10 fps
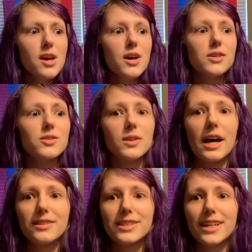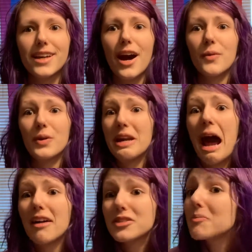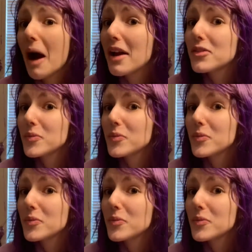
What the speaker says: so that like I wouldn't have to buy from